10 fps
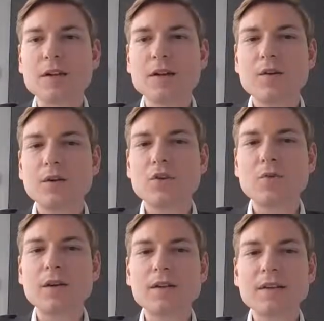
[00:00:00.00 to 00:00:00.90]
which
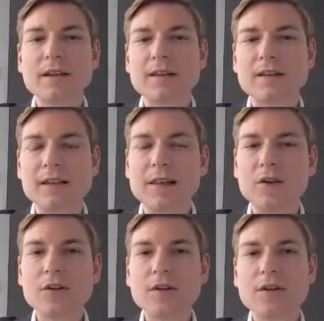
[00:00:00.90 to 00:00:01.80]
means that the
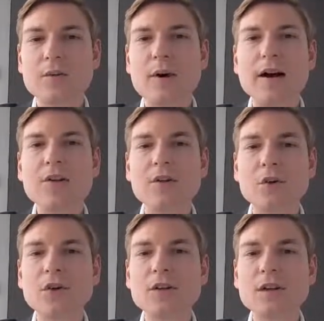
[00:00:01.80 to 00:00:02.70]
seller, the buyer,
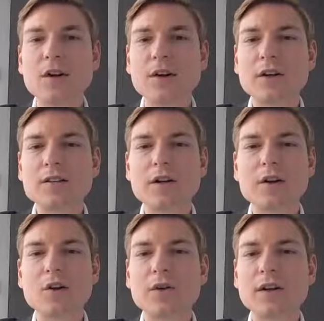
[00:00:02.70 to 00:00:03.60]
or the target
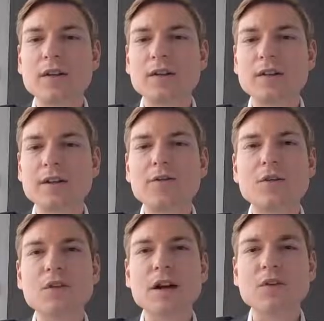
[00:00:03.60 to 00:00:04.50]
are located in
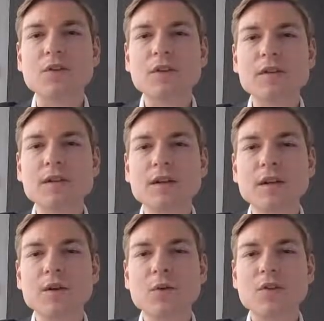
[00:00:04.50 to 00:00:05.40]
different countries,
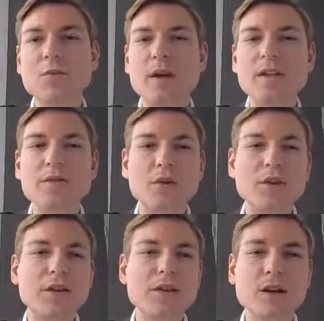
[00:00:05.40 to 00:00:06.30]
which makes
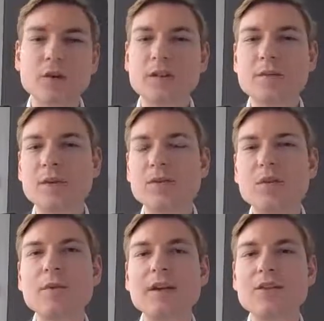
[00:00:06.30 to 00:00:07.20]
working in our team
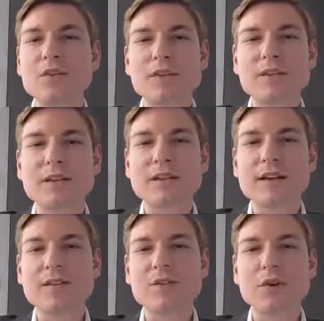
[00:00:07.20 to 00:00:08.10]
extremely interesting
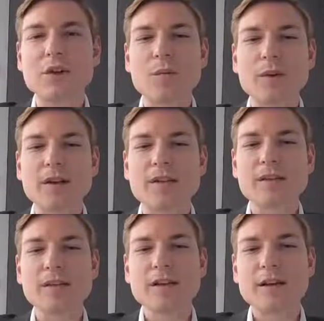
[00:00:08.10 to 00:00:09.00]
as you collaborate
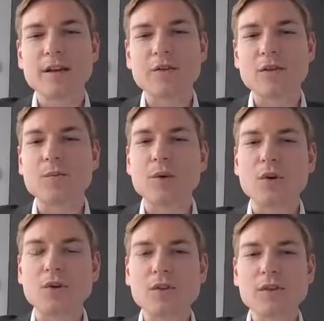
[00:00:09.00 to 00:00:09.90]
across
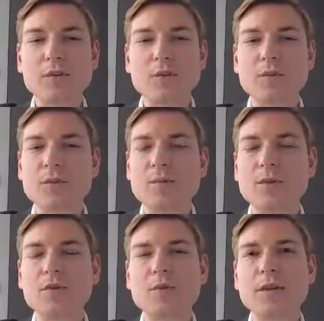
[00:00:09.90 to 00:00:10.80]
borders with people
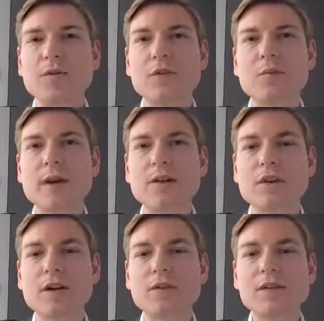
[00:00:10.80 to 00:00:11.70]
from different
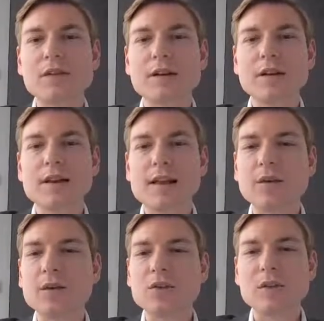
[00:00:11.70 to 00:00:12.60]
backgrounds,
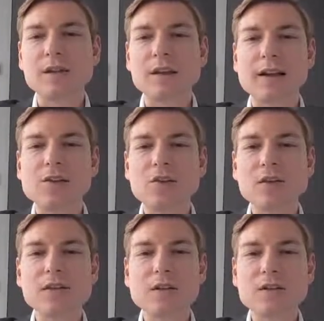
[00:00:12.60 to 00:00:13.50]
languages, and cultures,
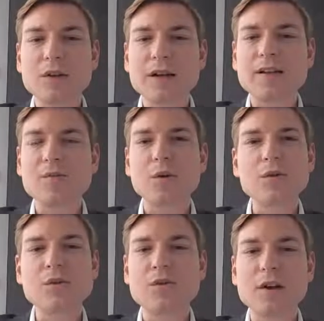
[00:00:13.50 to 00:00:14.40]
and also get
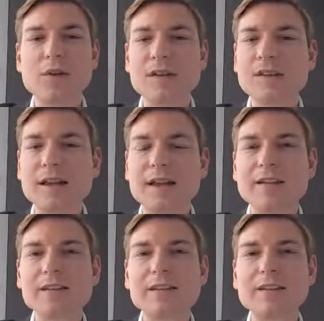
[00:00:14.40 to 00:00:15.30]
exposed to various
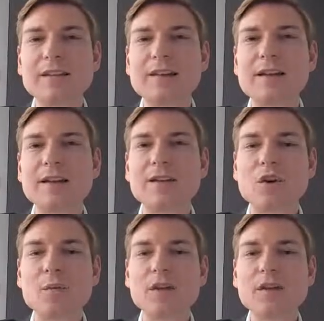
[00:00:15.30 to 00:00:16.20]
tax, legal,
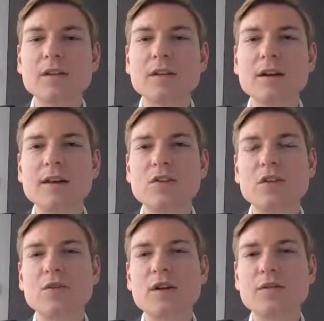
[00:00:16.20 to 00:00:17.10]
economic, and
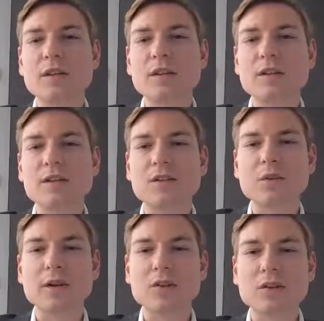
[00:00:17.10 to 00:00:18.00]
geographic
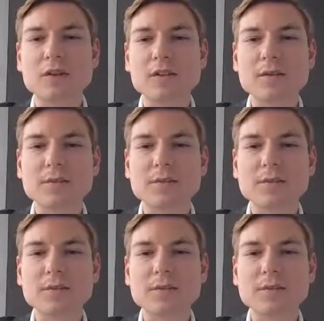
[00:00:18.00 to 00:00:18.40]
situations.